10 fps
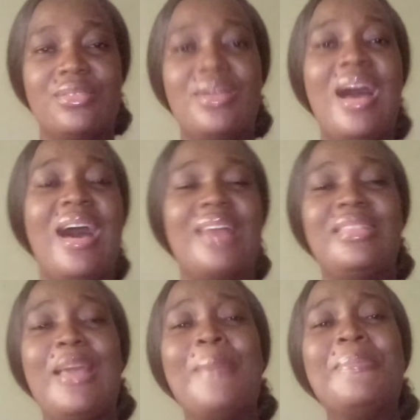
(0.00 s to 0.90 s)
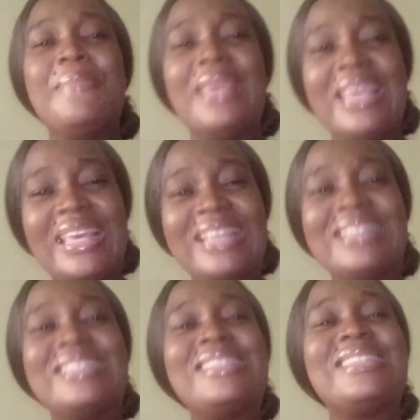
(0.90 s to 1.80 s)
Raha then
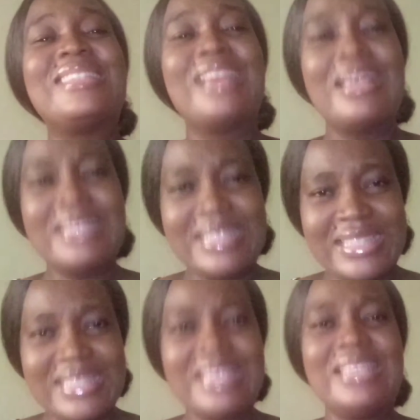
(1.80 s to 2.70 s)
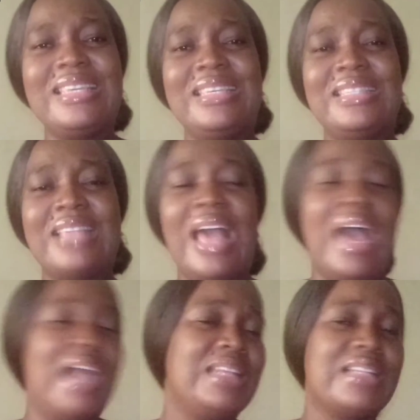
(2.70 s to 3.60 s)
means sees,
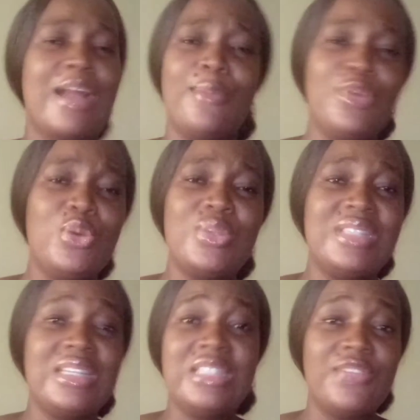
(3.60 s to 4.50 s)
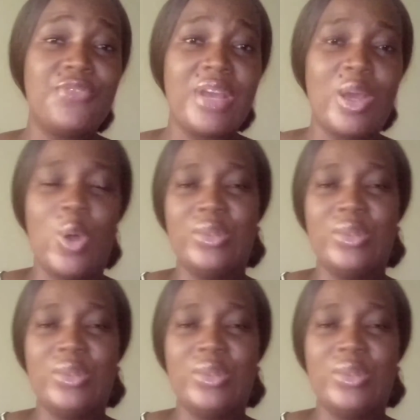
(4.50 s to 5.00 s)
and it can be used in different